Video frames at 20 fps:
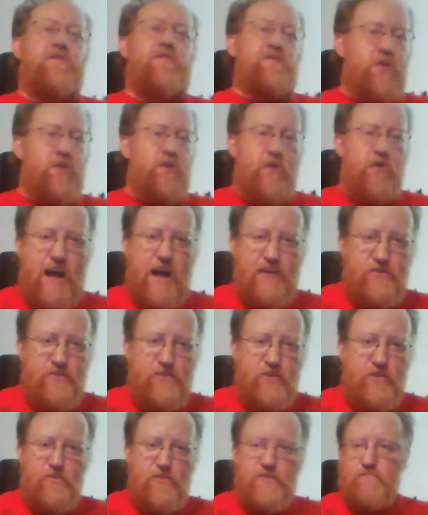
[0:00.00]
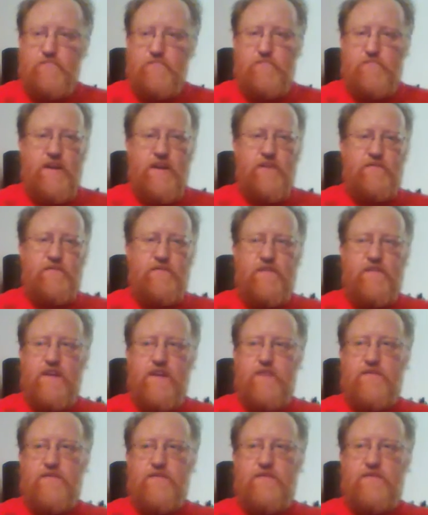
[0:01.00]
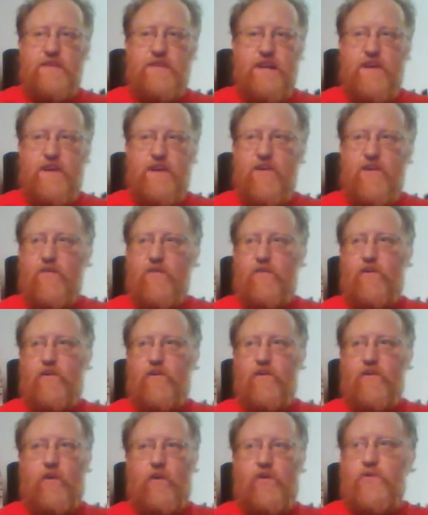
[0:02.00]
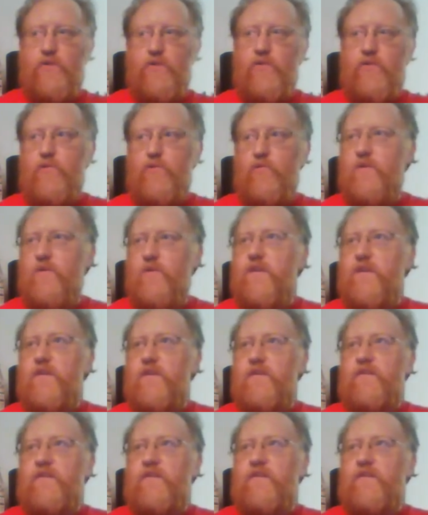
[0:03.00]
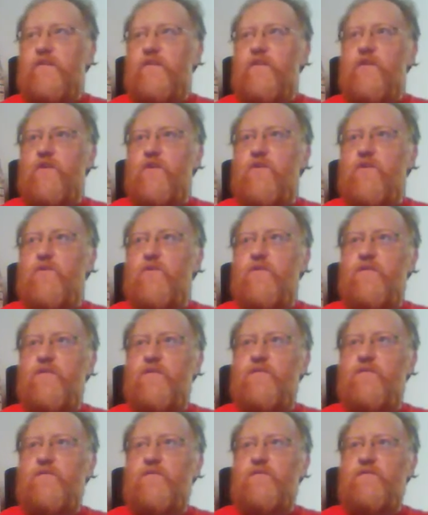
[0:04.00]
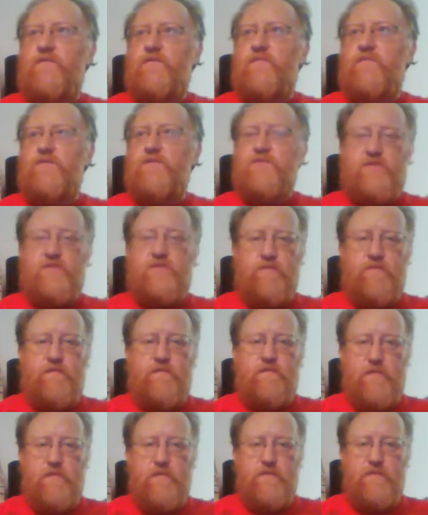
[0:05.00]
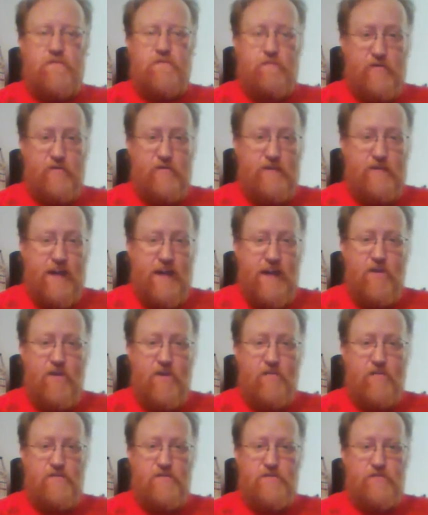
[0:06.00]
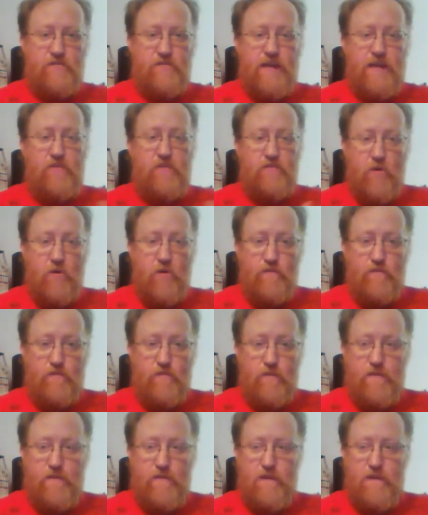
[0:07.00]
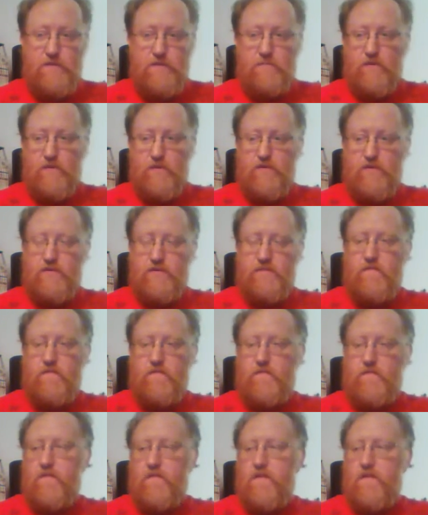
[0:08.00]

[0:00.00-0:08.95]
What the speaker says: did you go to high school with somebody that's famous now? Or are you, was there someone famous from your town? Is your town known for a famous person?